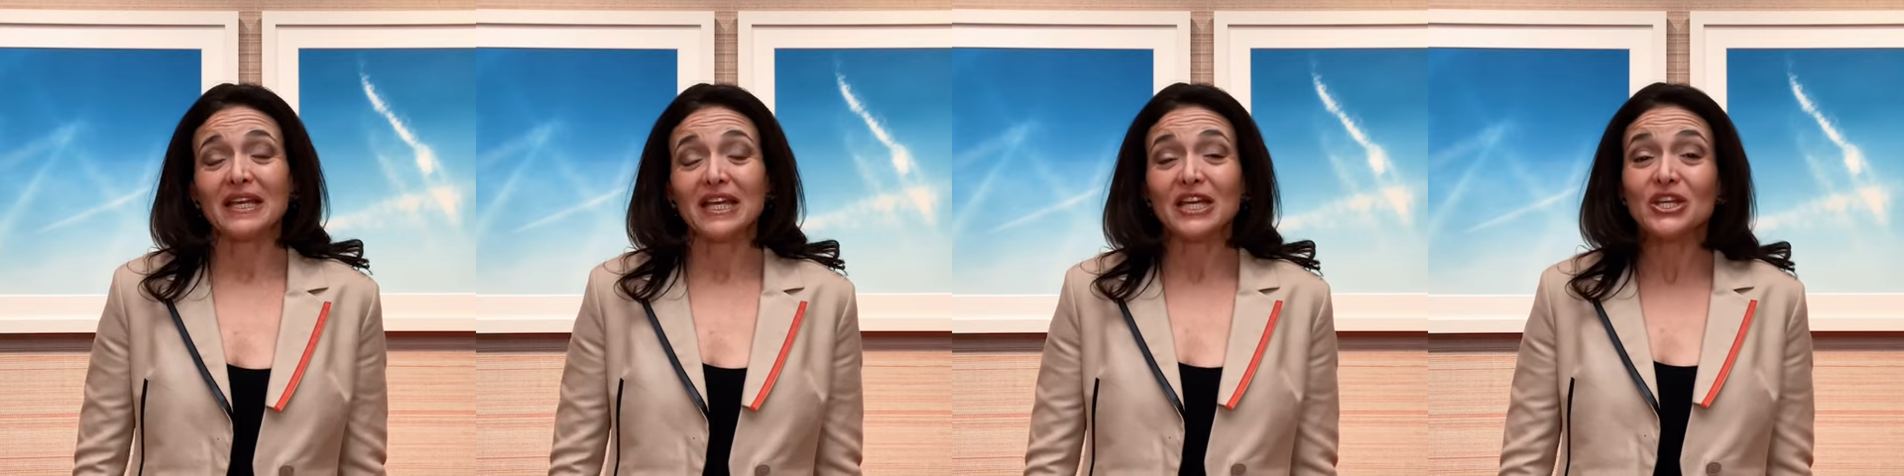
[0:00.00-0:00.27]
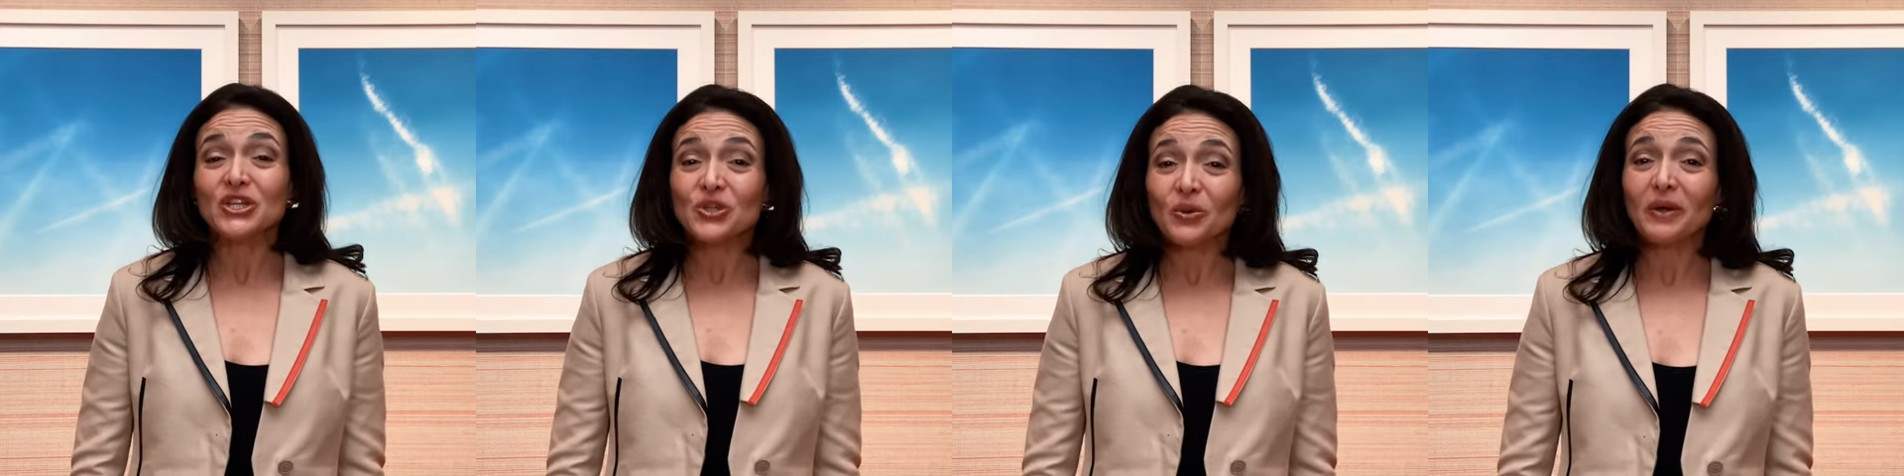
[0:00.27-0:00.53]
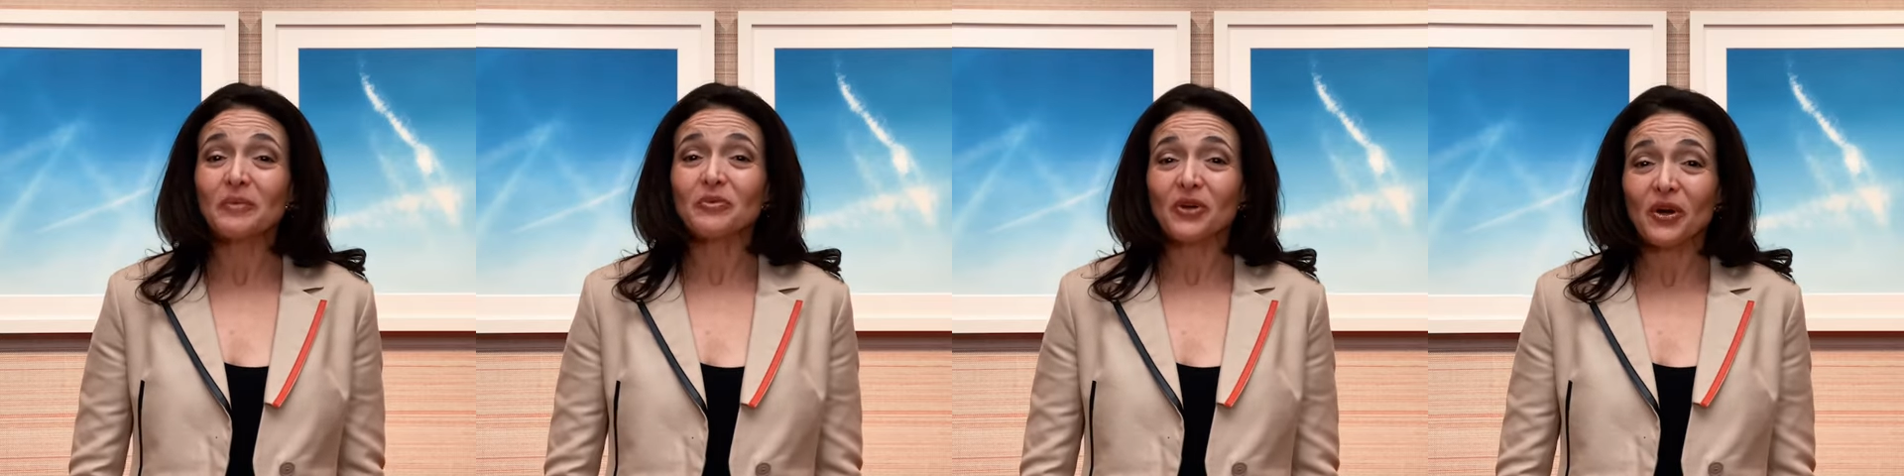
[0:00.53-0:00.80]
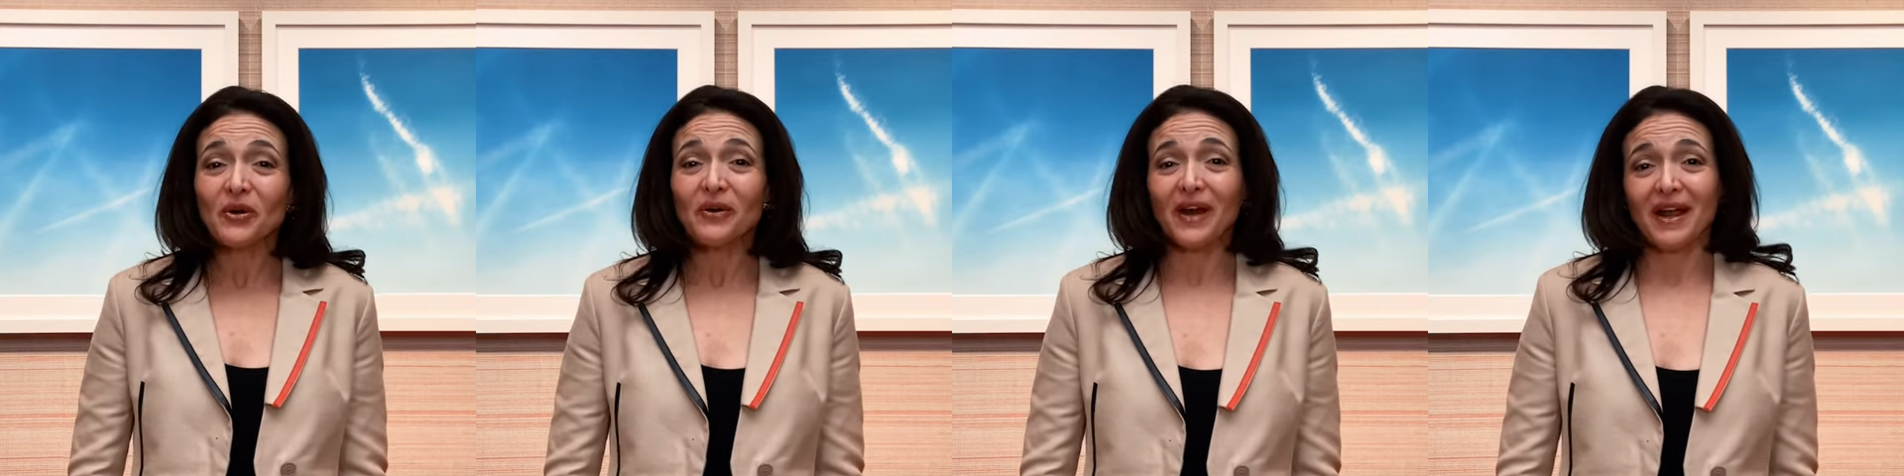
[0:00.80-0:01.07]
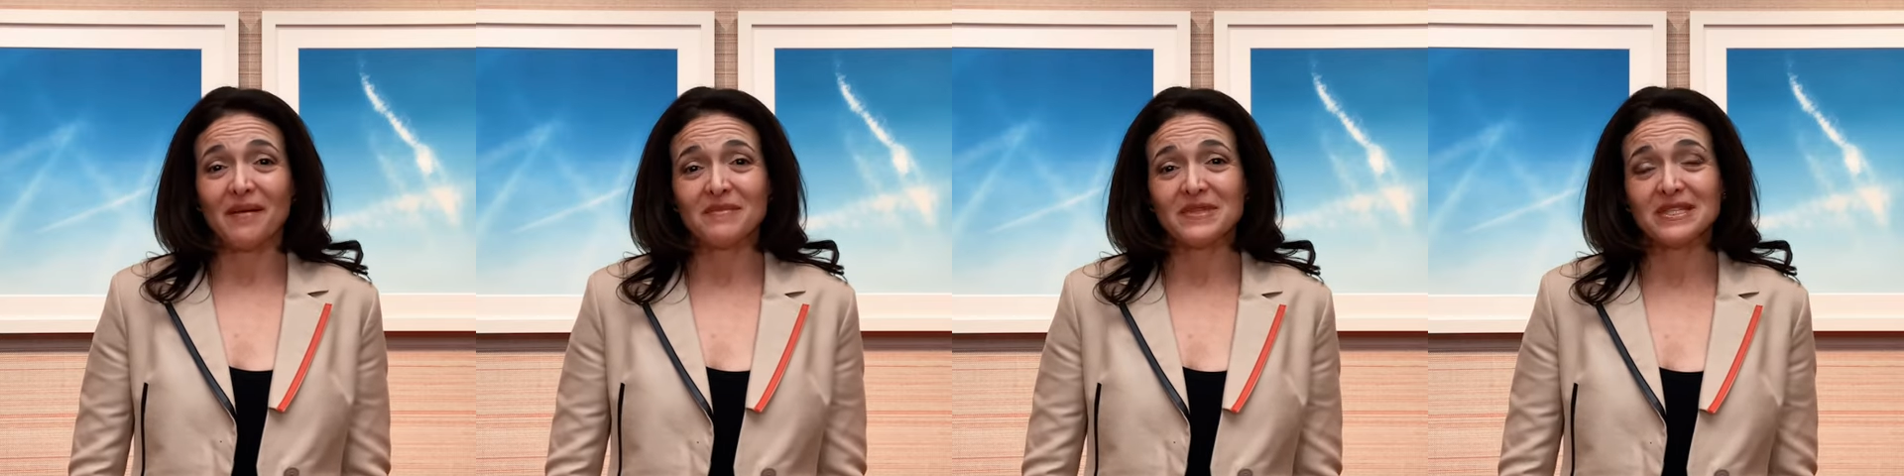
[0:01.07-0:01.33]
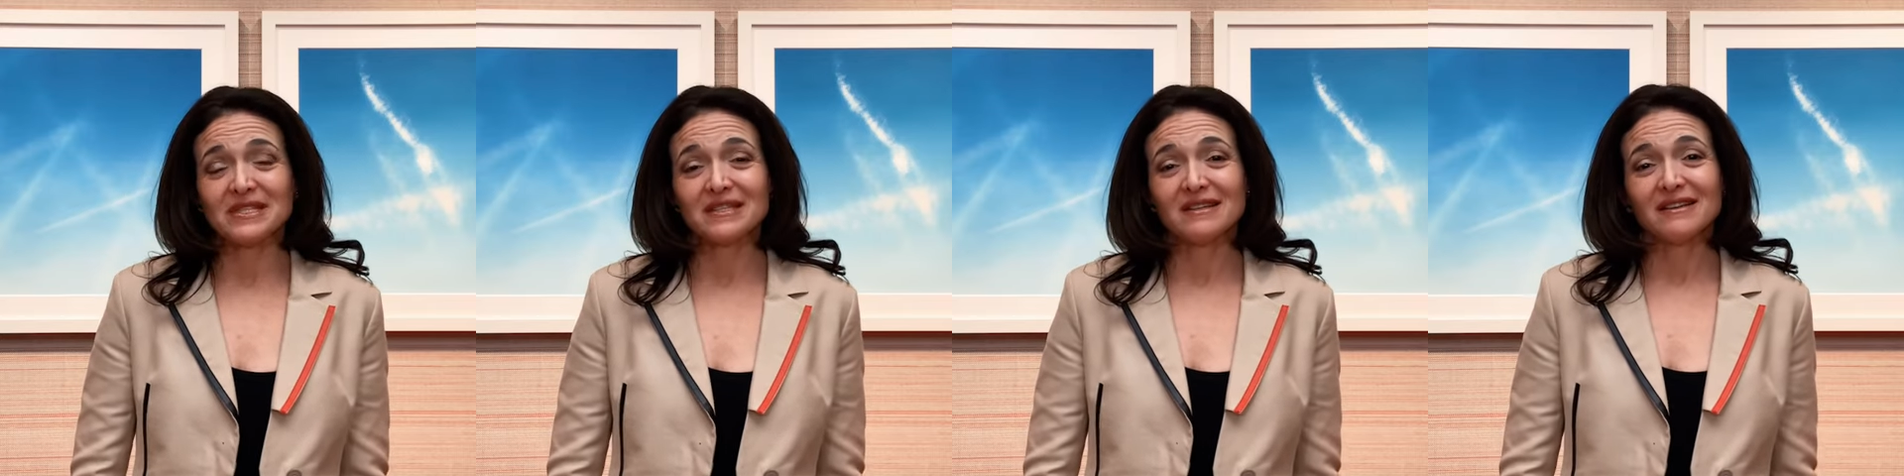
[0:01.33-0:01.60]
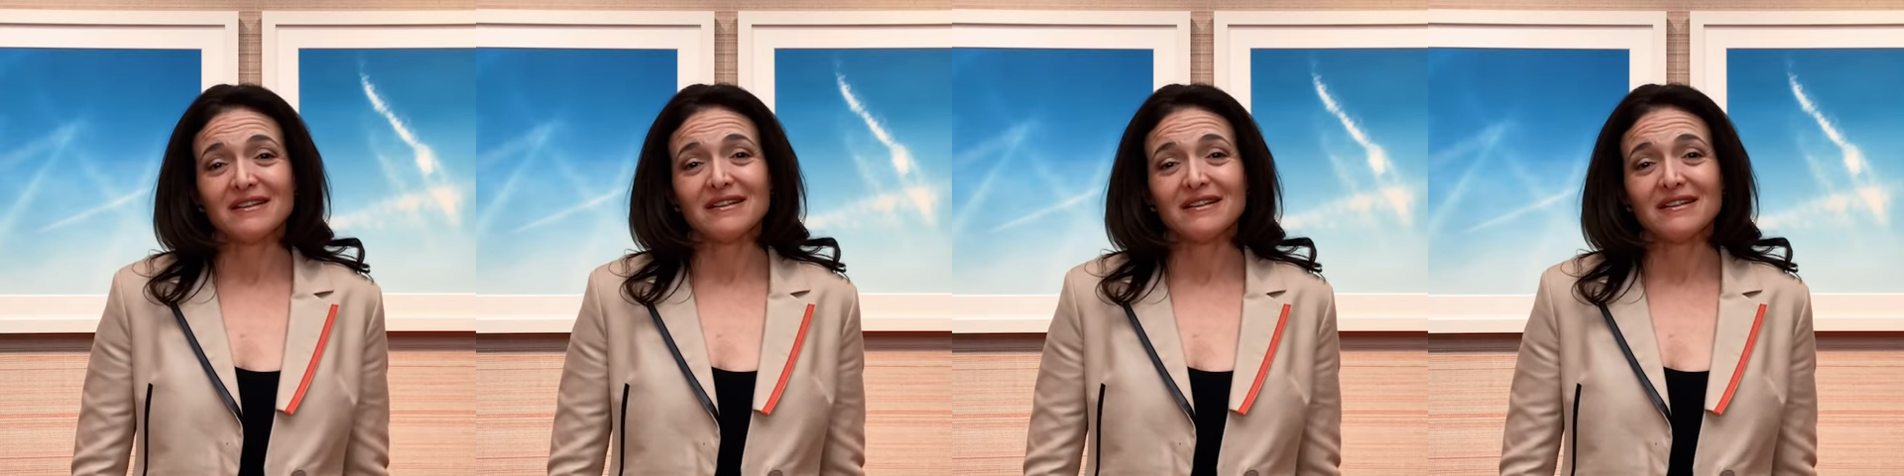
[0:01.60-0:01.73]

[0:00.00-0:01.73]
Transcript: in your programs,